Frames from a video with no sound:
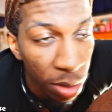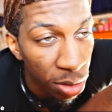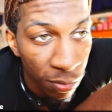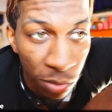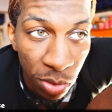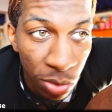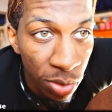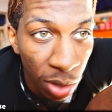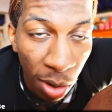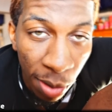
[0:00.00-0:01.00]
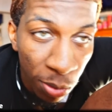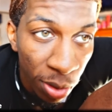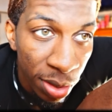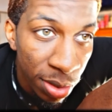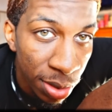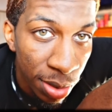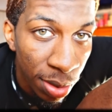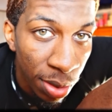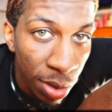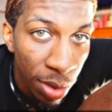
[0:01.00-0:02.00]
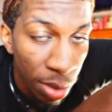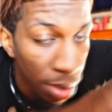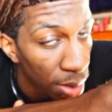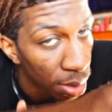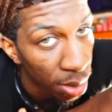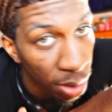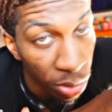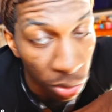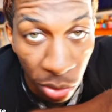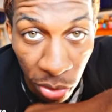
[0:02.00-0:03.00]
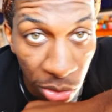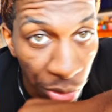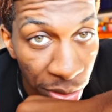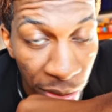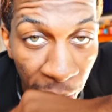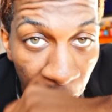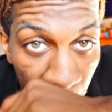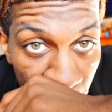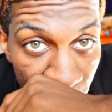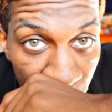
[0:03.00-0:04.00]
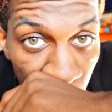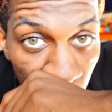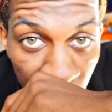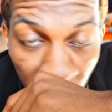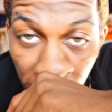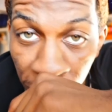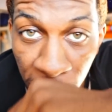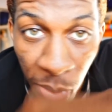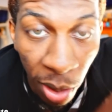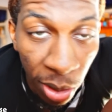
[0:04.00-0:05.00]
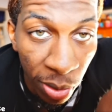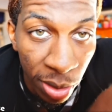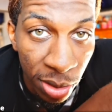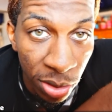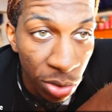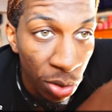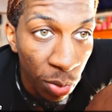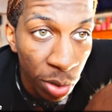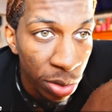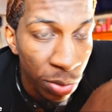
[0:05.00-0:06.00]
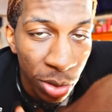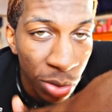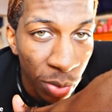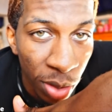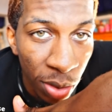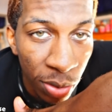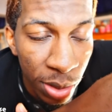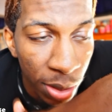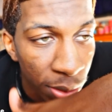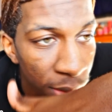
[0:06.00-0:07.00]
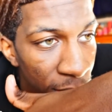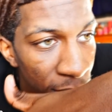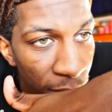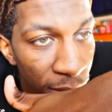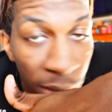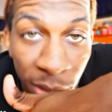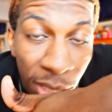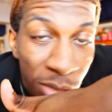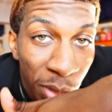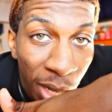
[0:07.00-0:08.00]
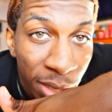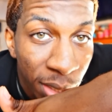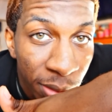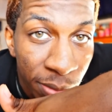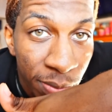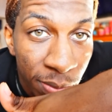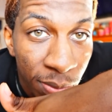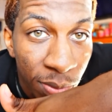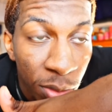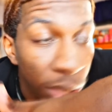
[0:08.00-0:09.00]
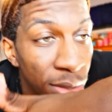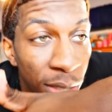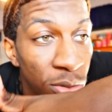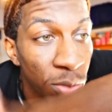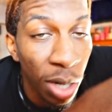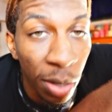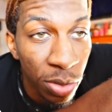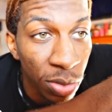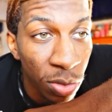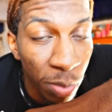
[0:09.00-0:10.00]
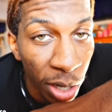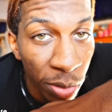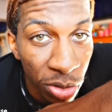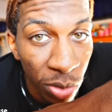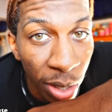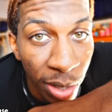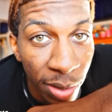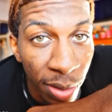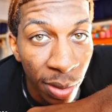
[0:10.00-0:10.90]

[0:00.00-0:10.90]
Because if you use a hard brush, you're going to straighten your hair out. You're going to start losing progress and you're going to wonder what's going on. So it's the same, because that's what I did. That was what I was going through. My hair was straight.